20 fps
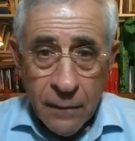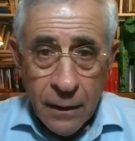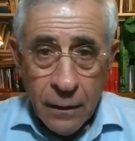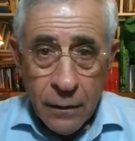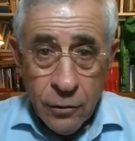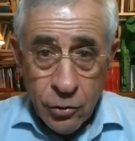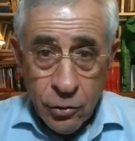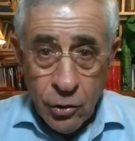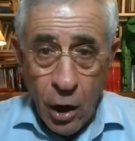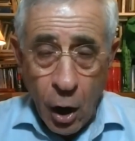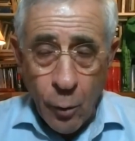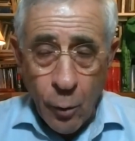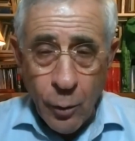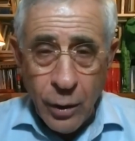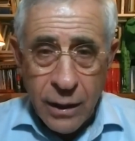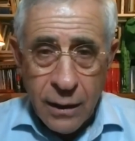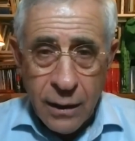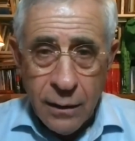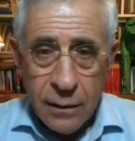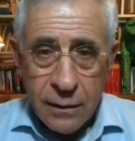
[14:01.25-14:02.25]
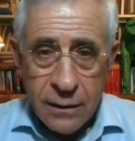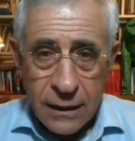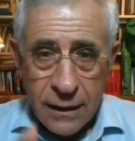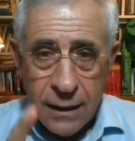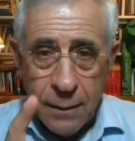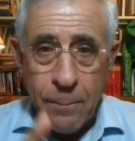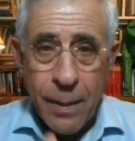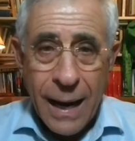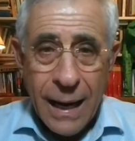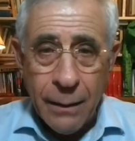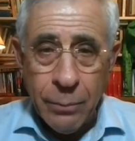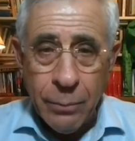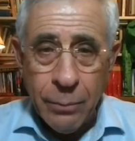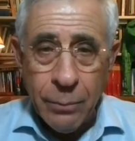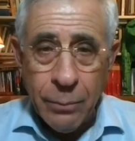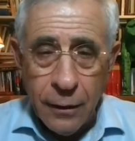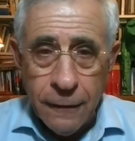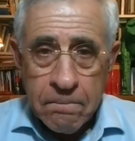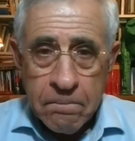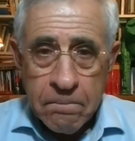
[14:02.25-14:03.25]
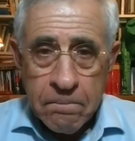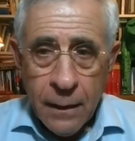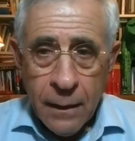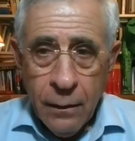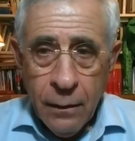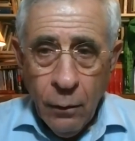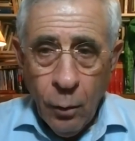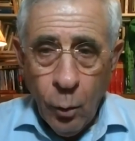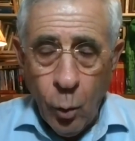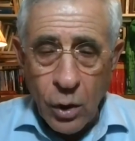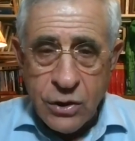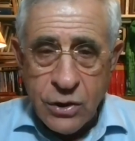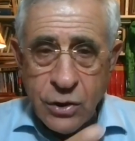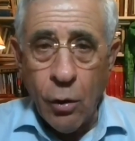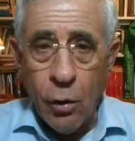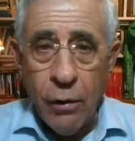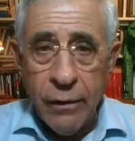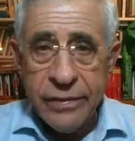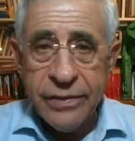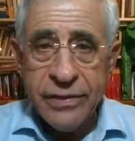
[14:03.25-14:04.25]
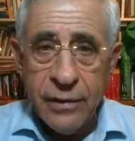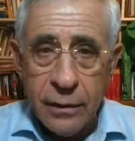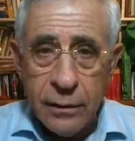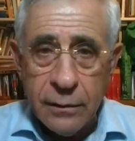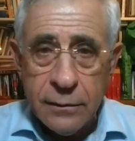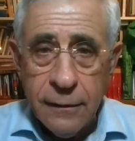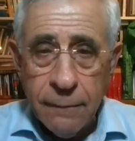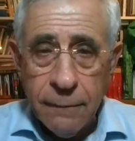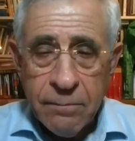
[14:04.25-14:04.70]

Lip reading: that the Bible was authored